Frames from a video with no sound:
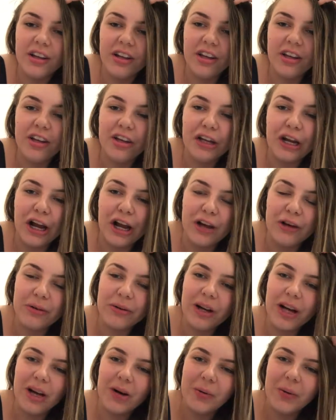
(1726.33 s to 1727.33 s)
you
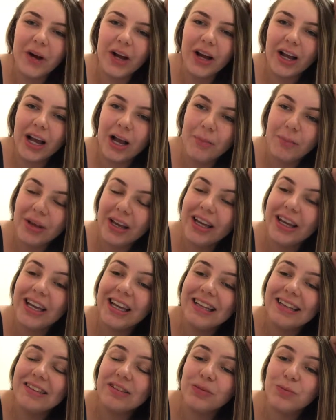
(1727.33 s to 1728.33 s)
know, at work I'm
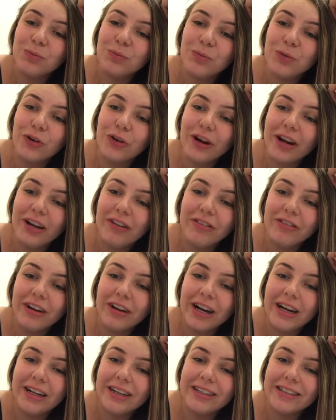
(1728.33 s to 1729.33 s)
making some great
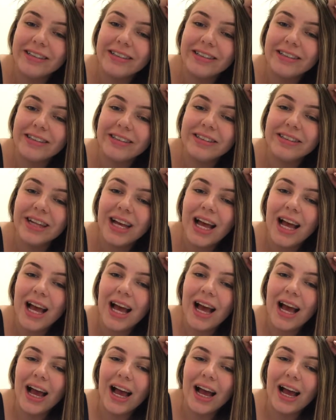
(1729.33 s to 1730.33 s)
friends,
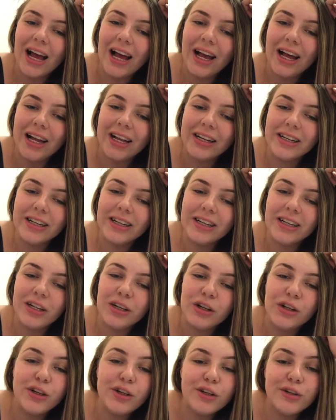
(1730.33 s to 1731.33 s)
and
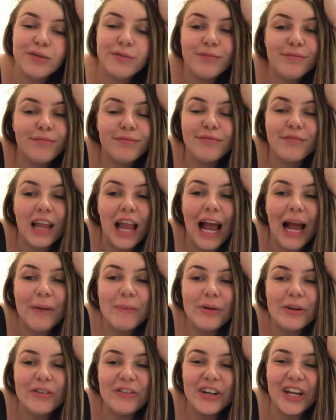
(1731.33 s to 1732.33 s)

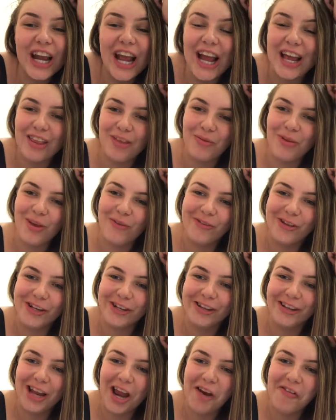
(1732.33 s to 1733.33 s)
I'm loving it at the
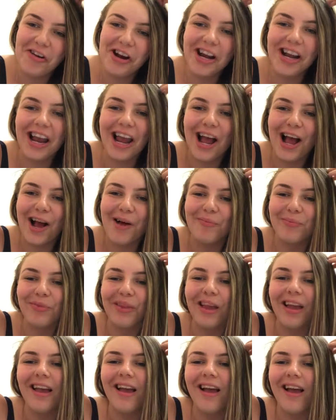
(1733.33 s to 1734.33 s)
moment. I really am.
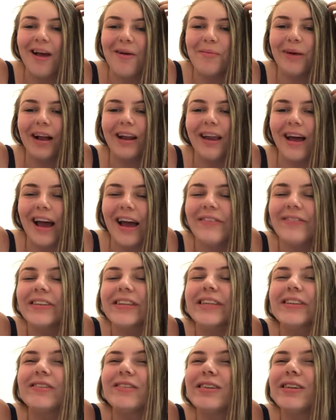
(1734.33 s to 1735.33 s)
My life
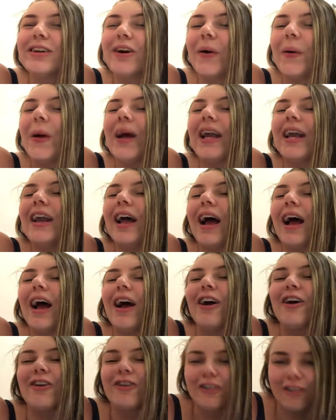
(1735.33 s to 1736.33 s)
is going
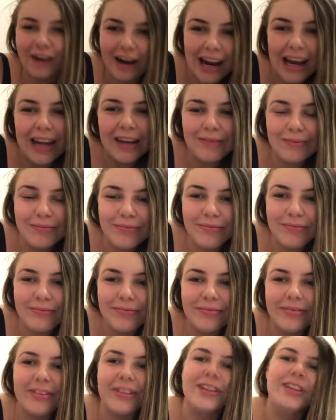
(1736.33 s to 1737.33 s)
great.
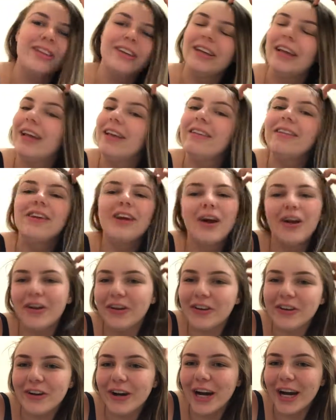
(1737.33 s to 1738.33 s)
It's
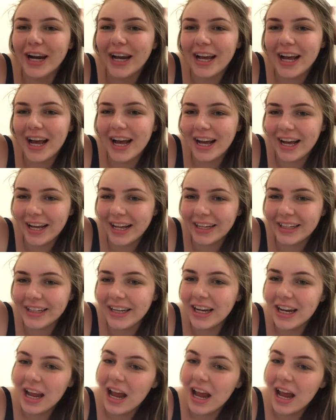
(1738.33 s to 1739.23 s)
going great, and